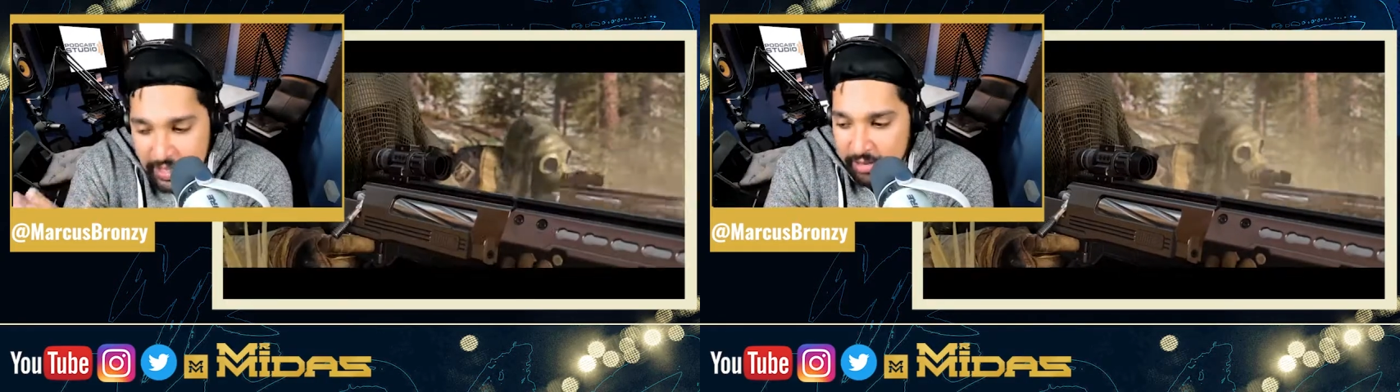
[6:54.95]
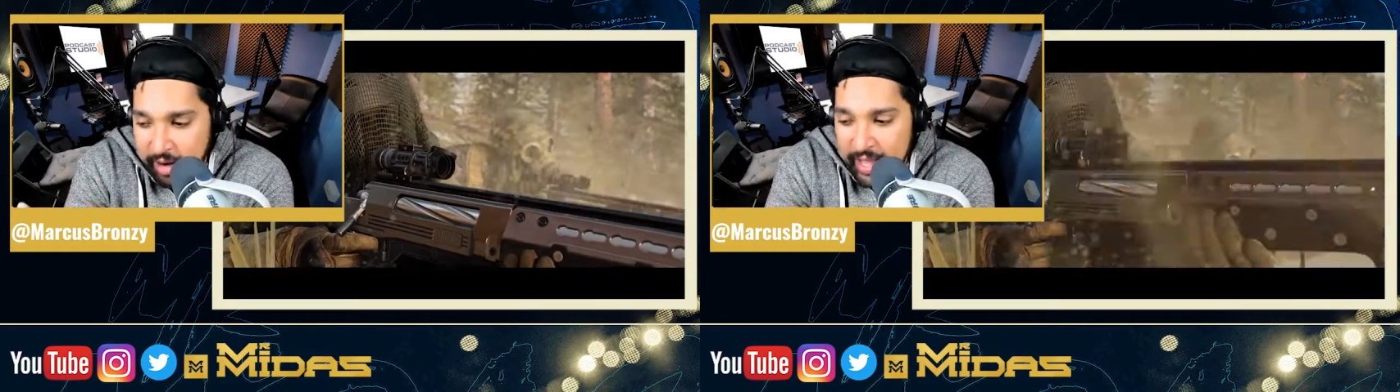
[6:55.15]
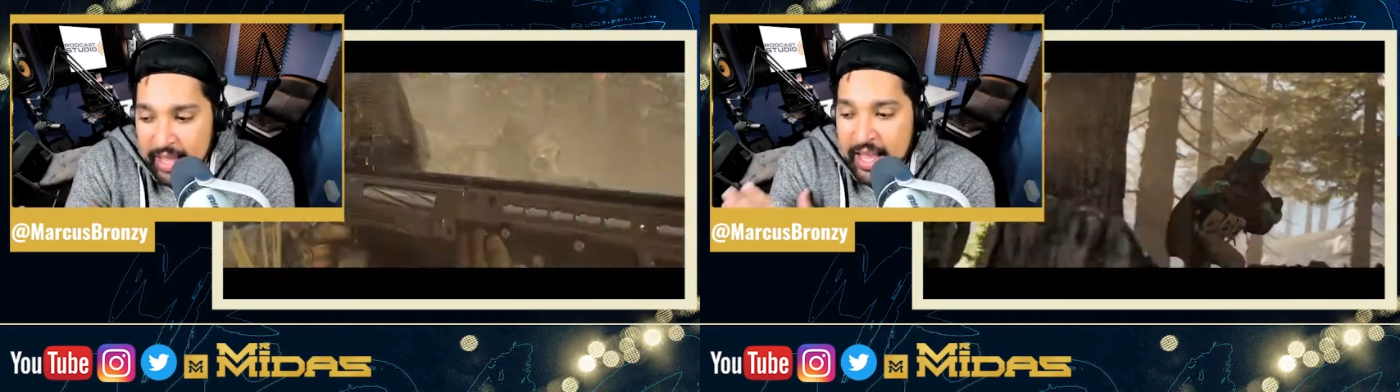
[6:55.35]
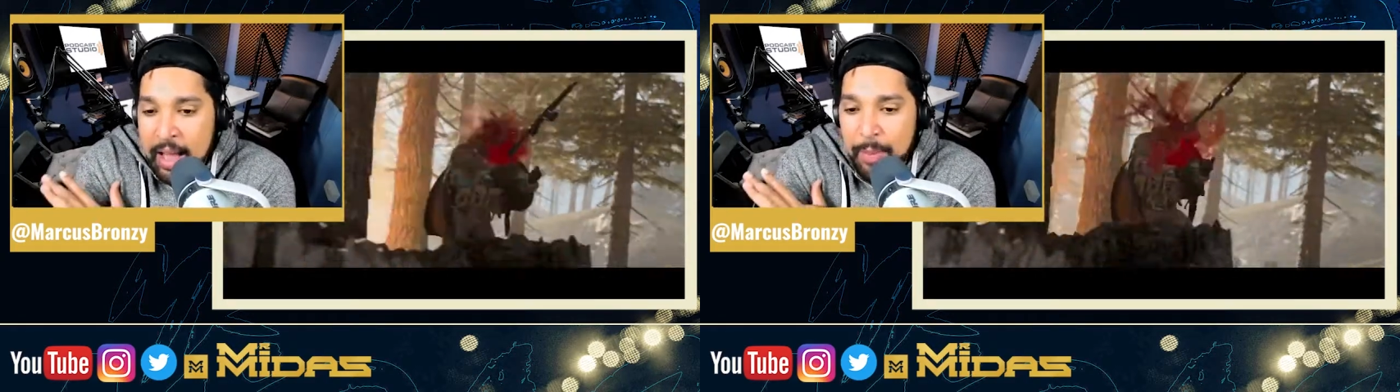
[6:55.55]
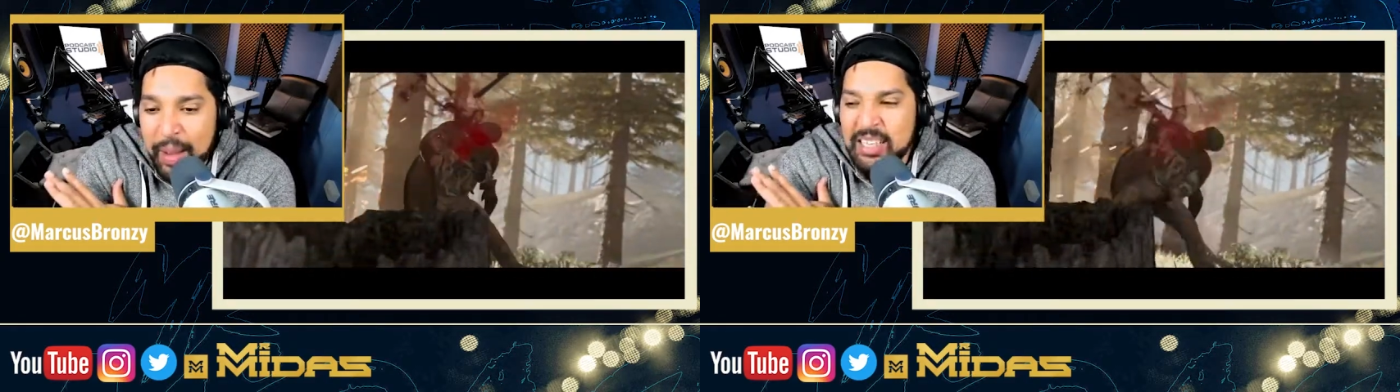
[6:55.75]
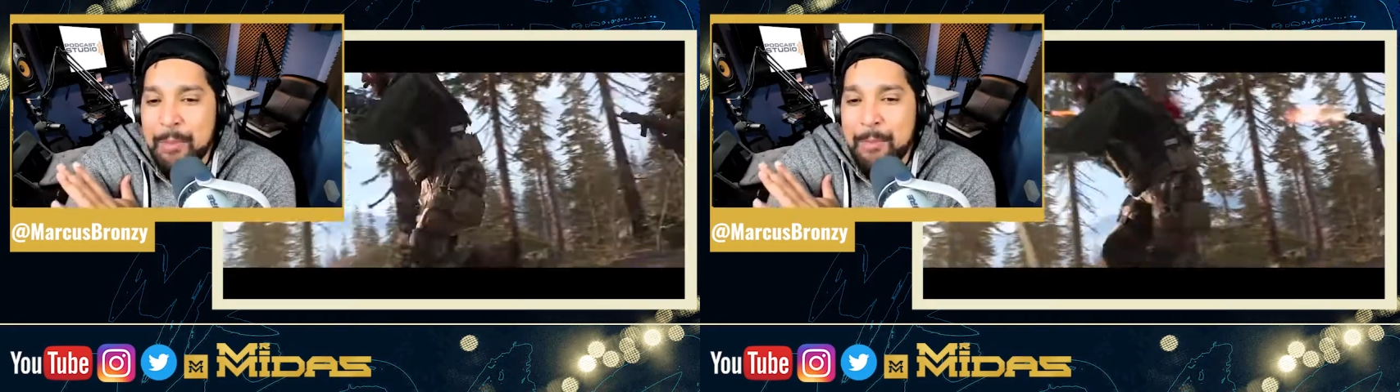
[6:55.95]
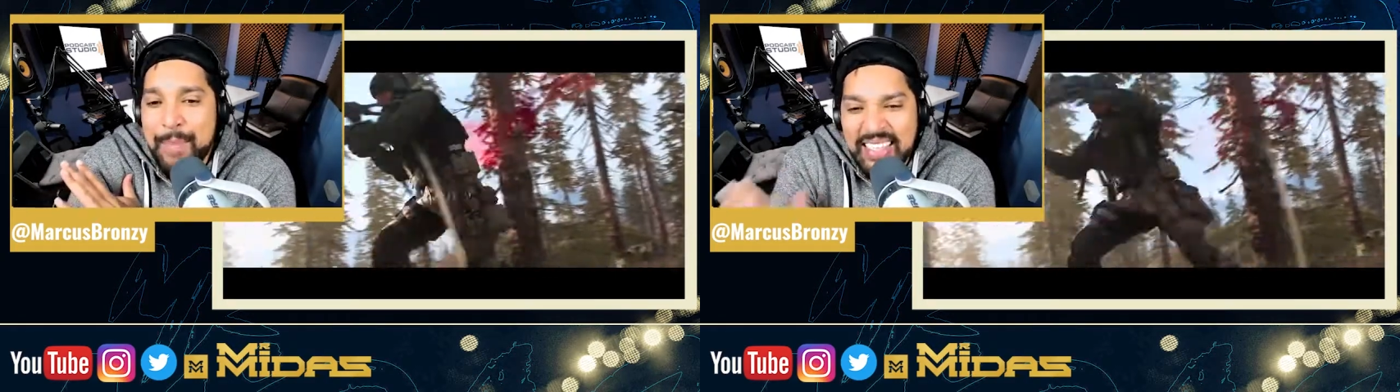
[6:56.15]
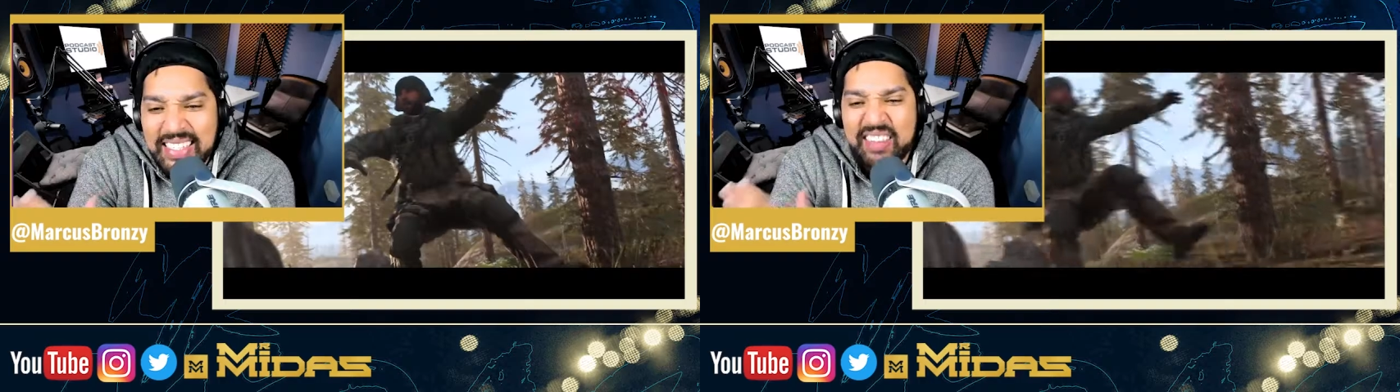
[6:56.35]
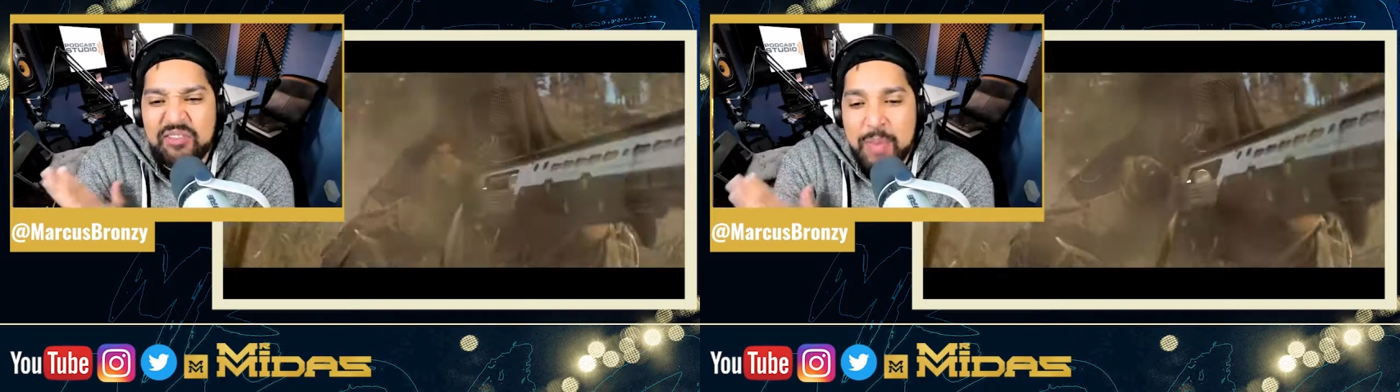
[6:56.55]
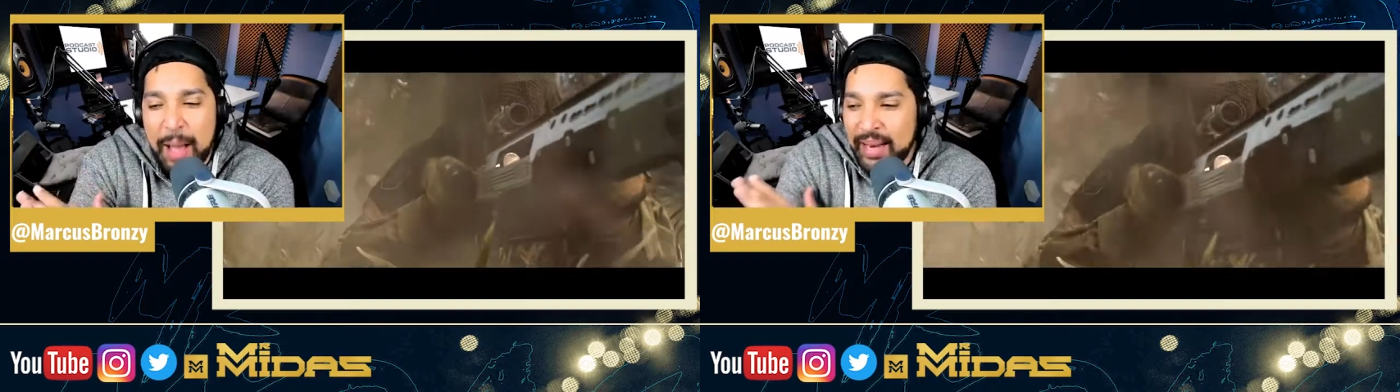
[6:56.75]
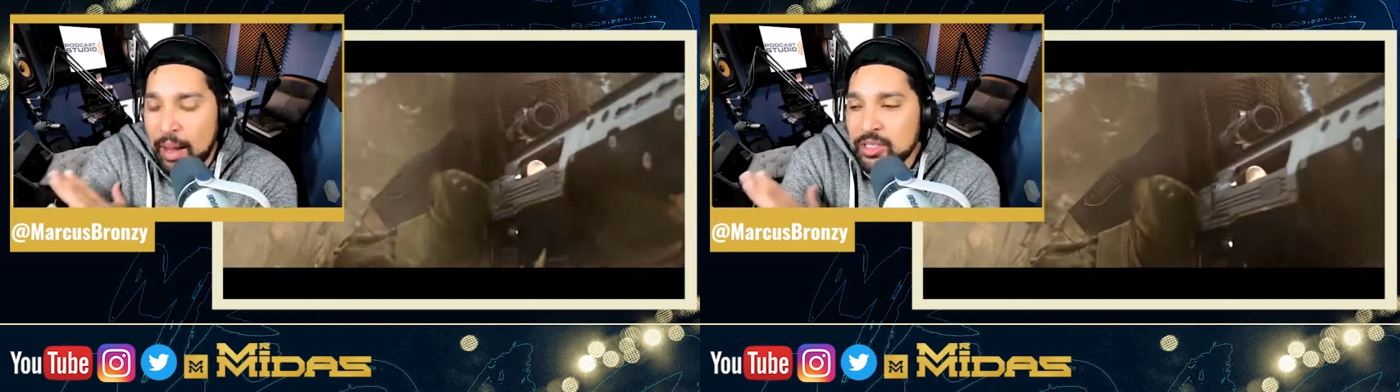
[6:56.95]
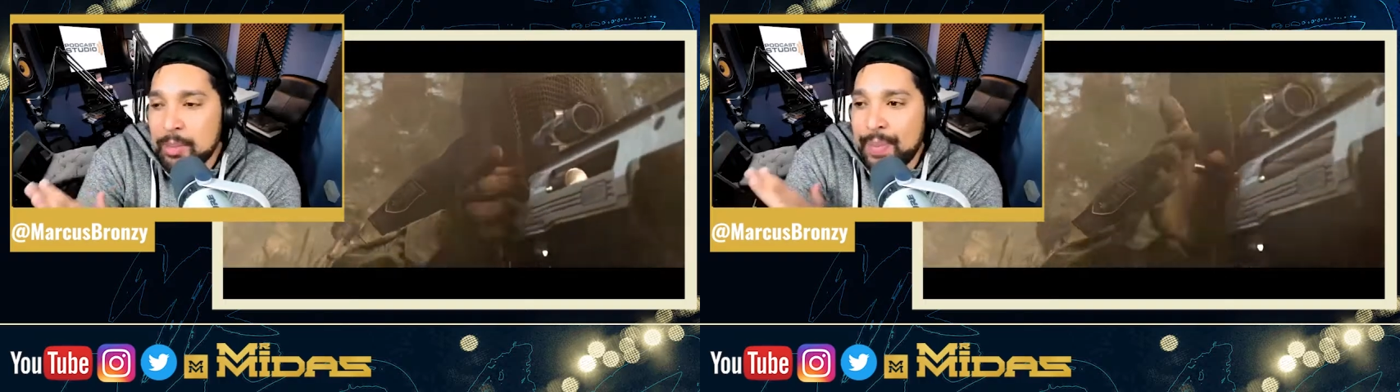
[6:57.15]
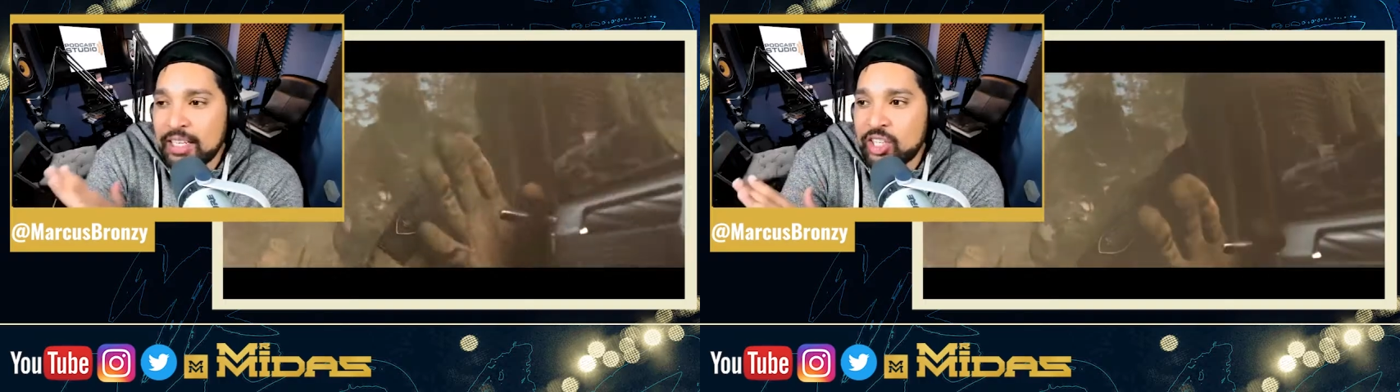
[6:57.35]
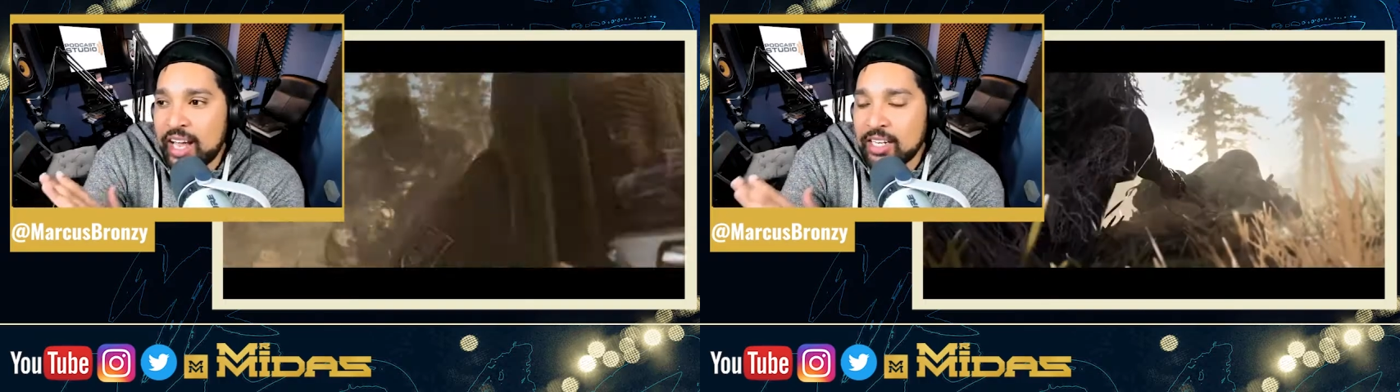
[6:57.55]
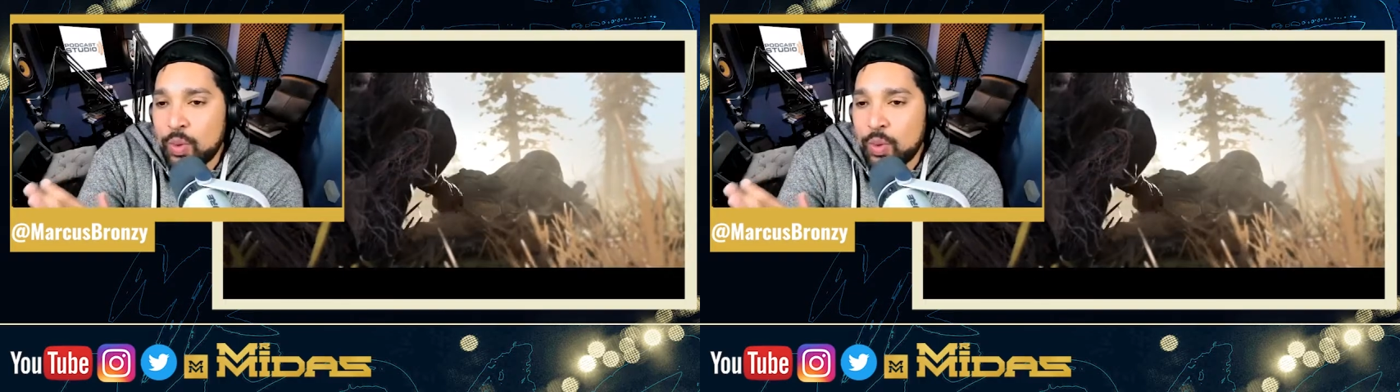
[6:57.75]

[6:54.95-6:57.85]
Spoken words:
right? But it's a massive map, and that was a big change.